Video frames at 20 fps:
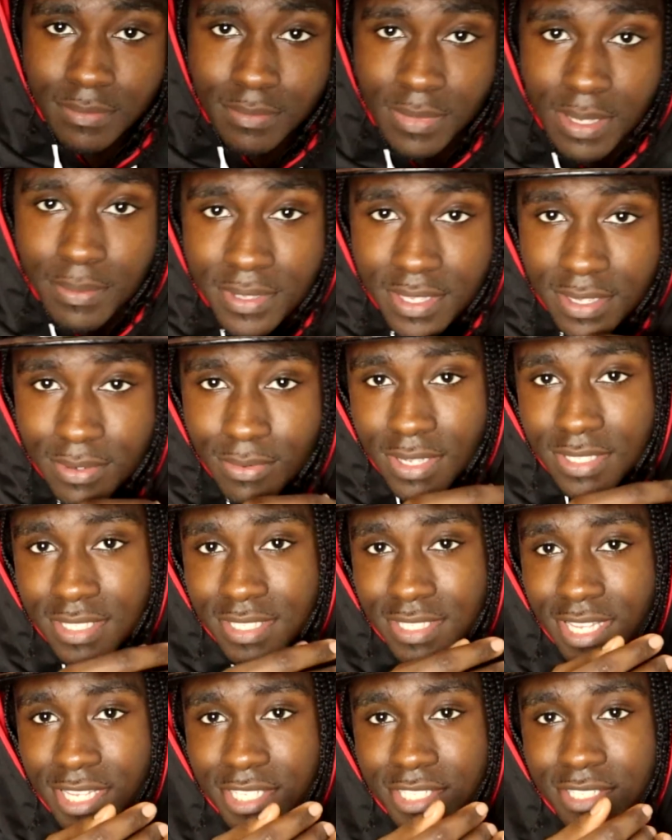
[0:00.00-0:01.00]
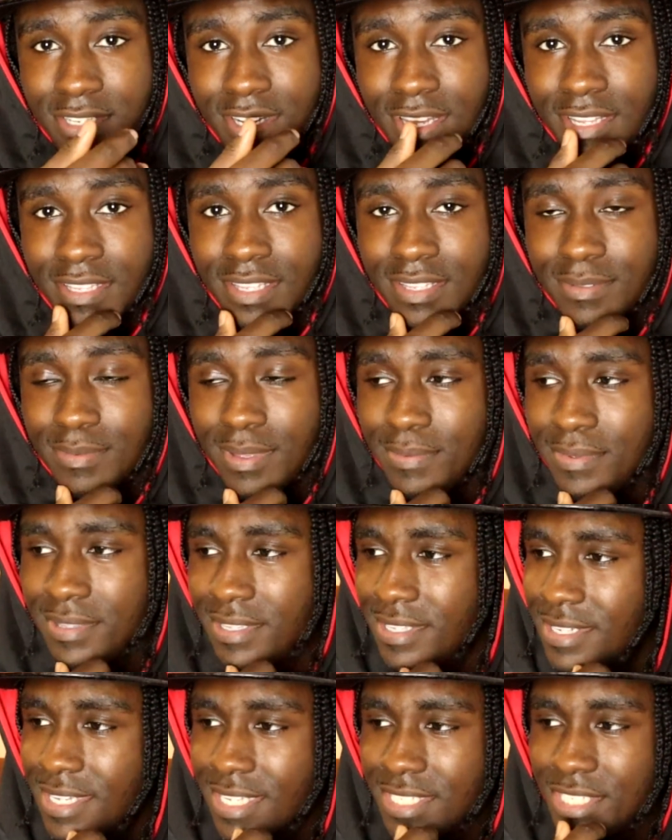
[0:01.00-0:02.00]
Maybe he wasn't touching her like that. Maybe
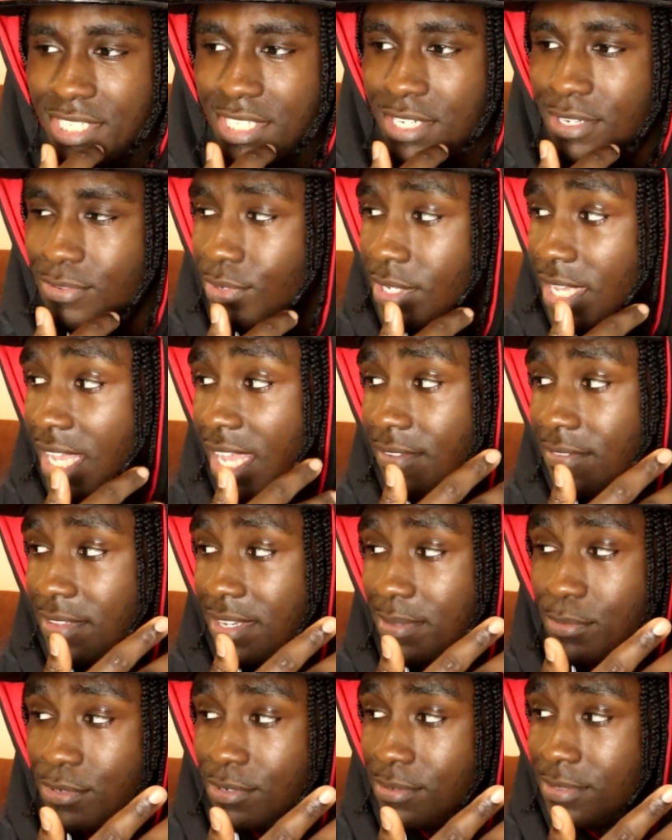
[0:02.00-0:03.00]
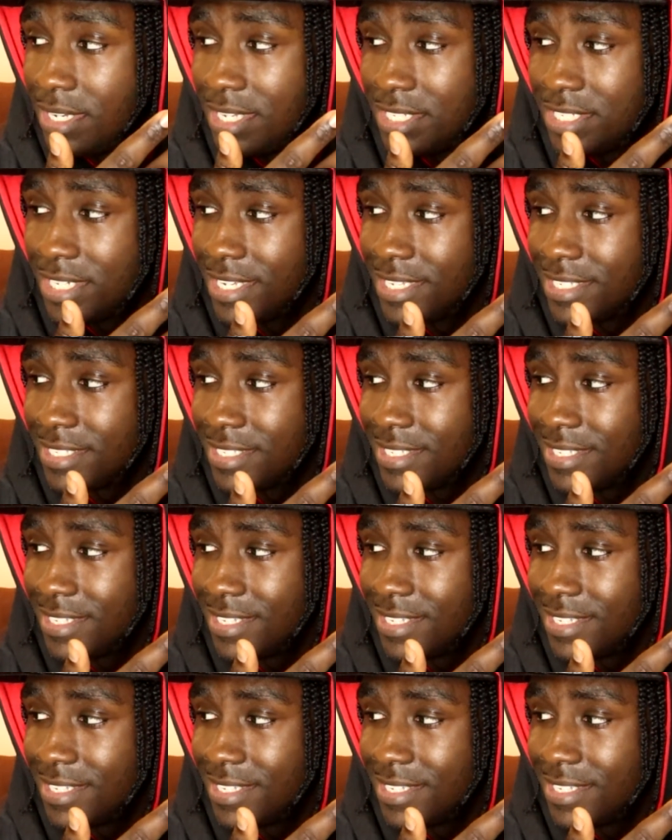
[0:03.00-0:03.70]
because she don't really have any boobs, any chest.